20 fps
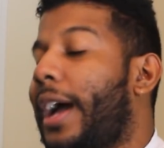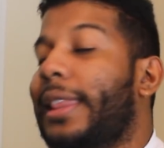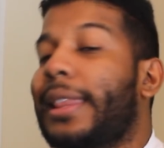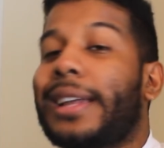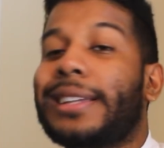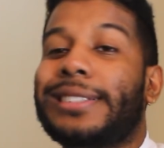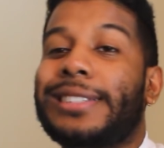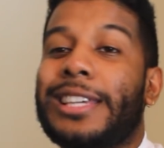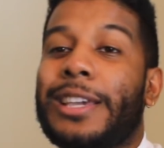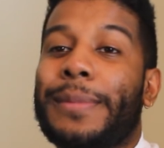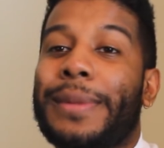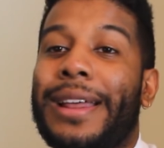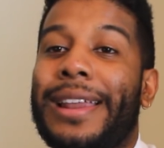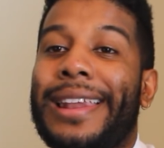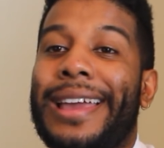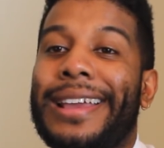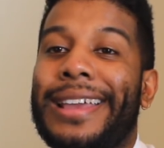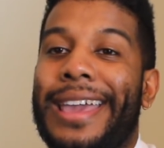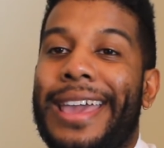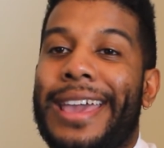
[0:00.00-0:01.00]
I liked him and I
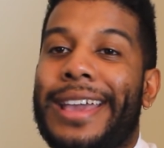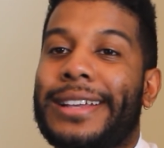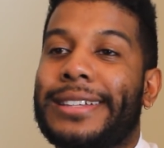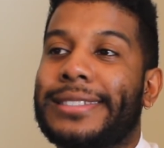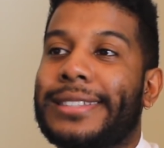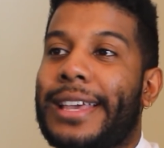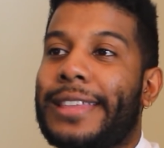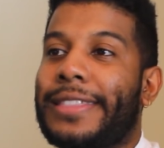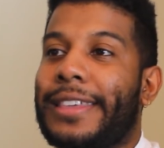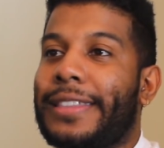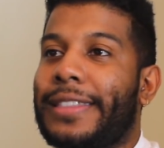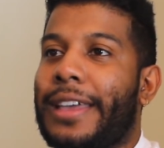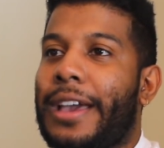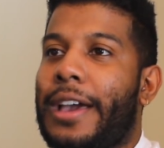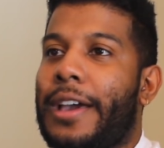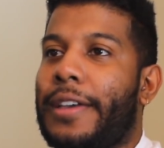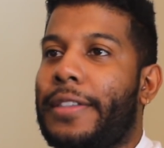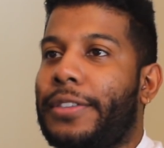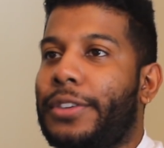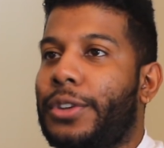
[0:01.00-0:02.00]
like X. I think
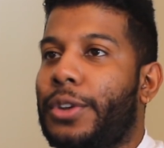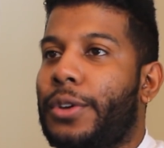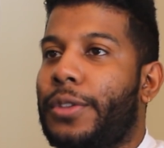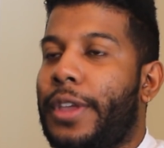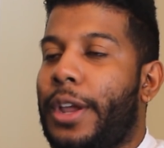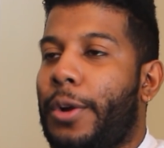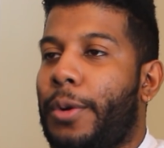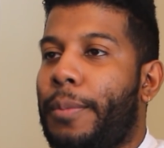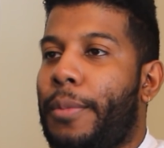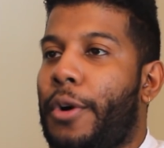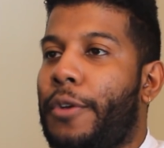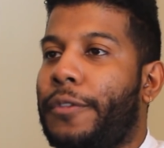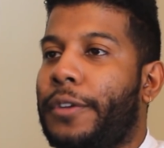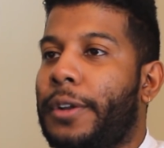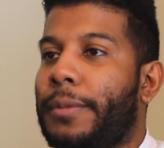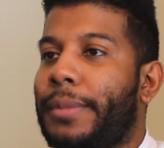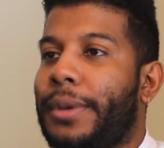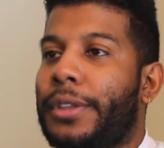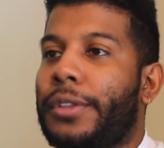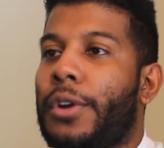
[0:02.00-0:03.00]
that, you know, they were both
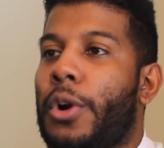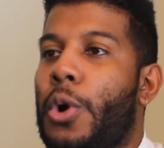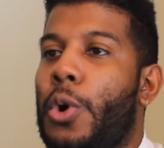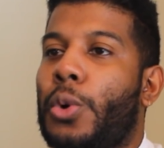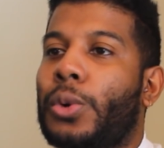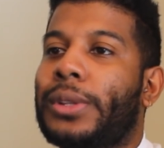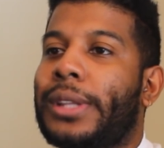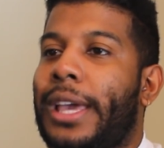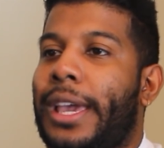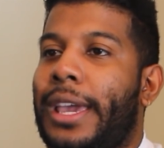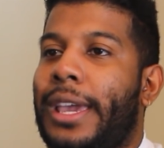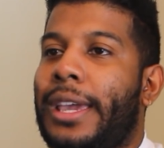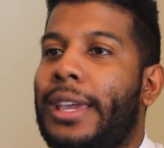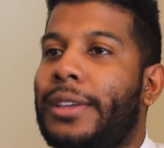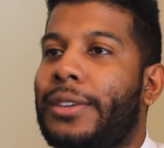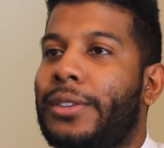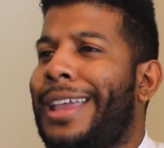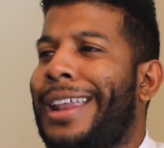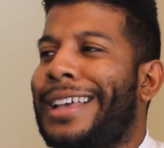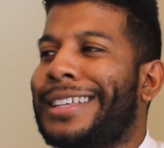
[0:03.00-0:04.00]
gonna be in their own
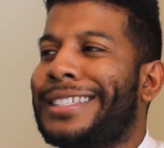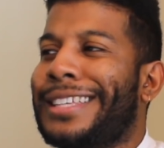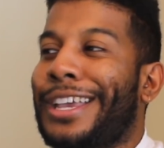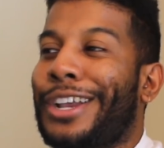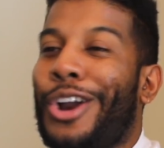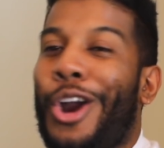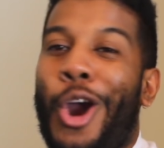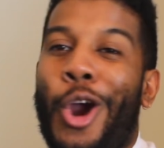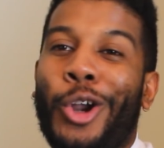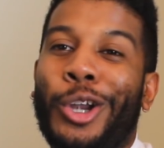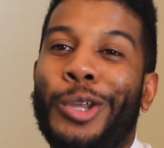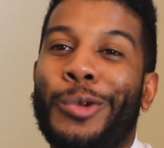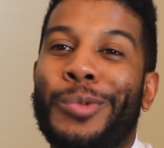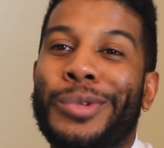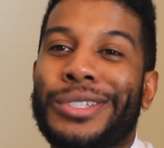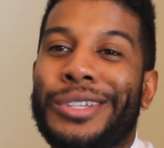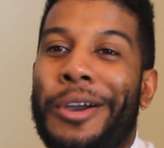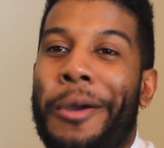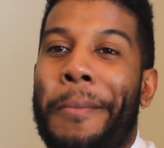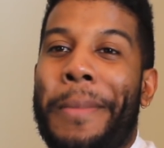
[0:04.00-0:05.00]
lane. And I said Cardi
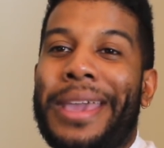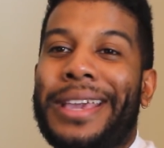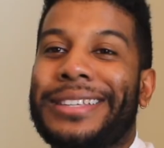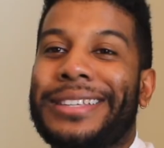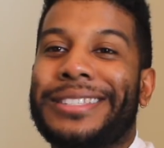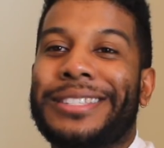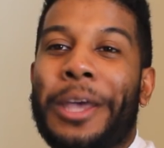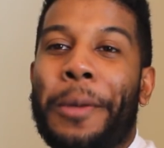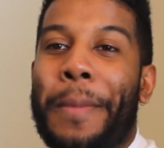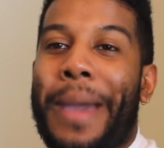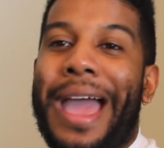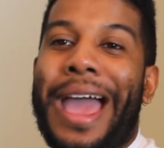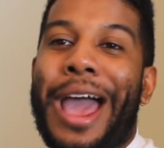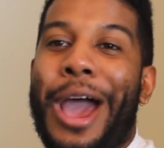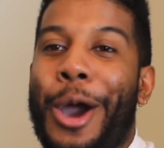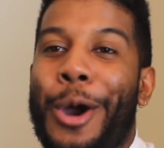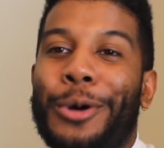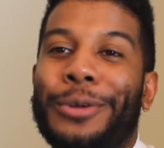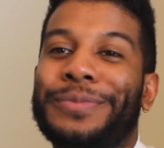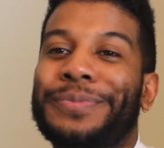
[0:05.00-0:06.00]
was gonna it
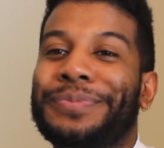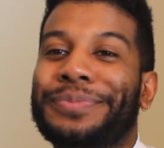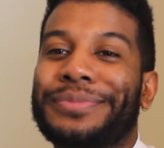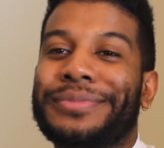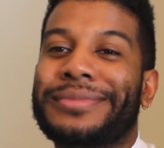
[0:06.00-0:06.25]
somehow.